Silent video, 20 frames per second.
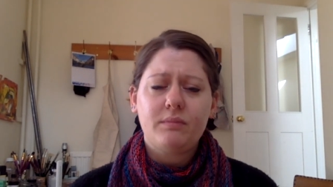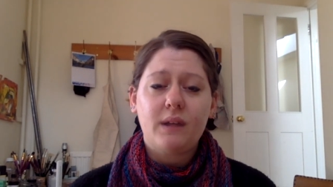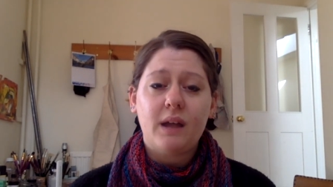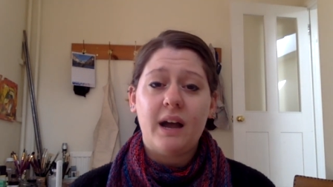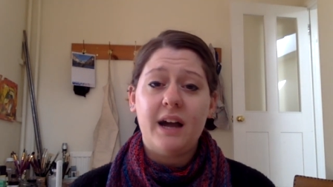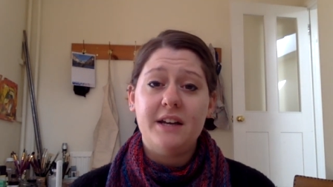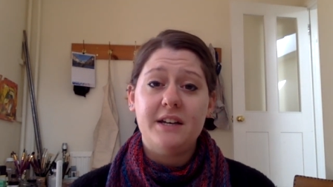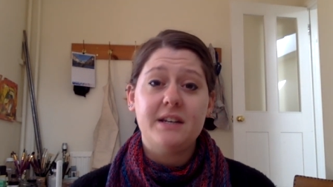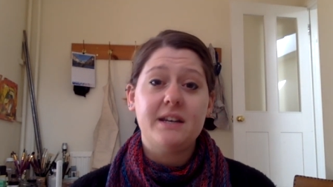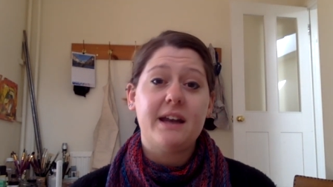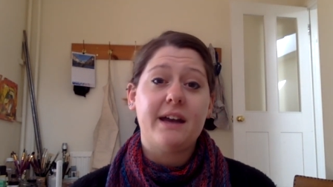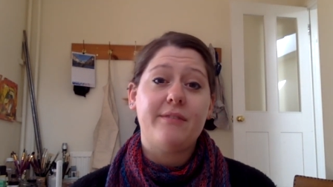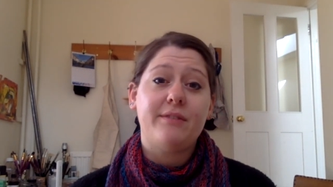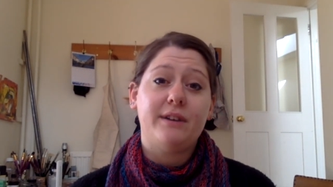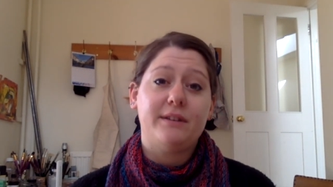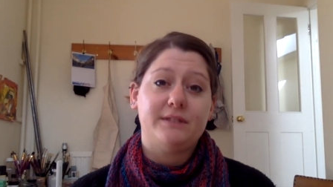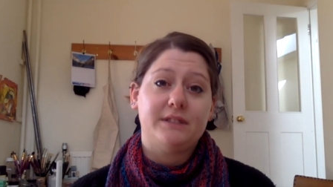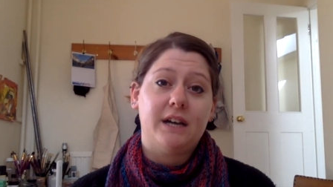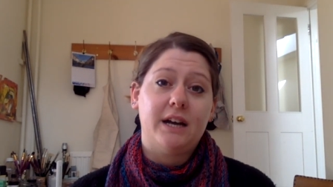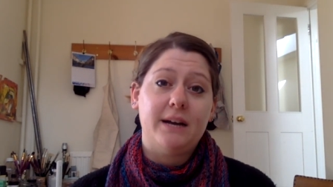I didn't have
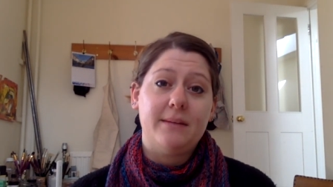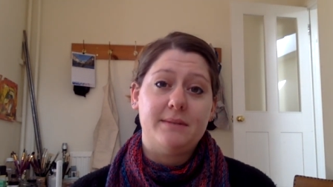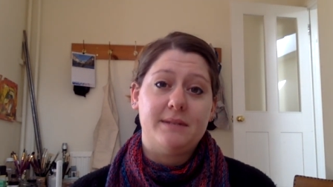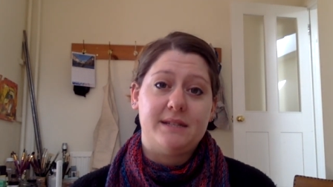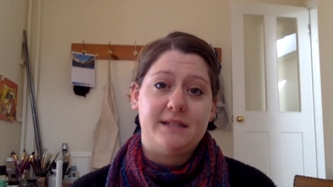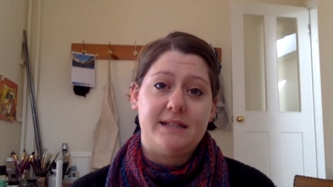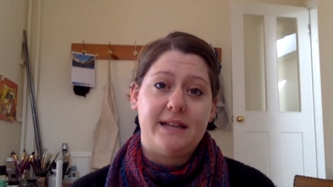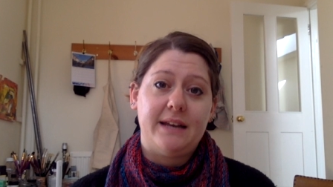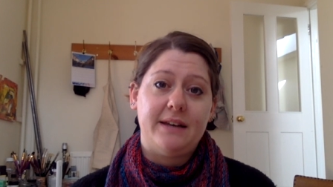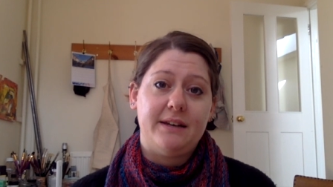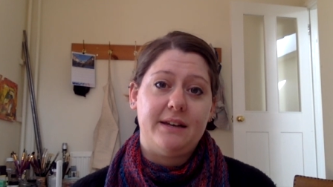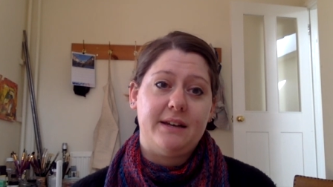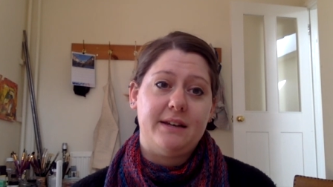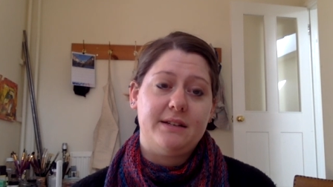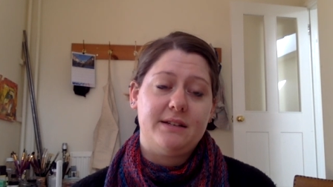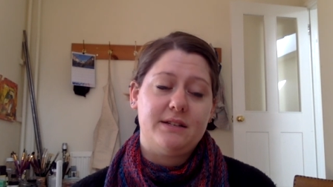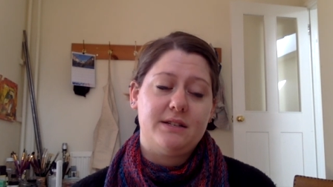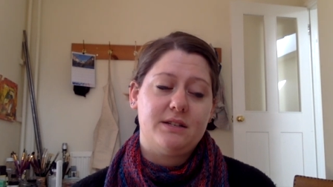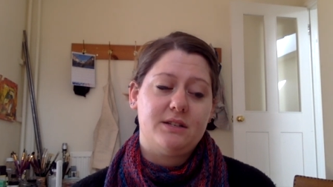enough time to send it.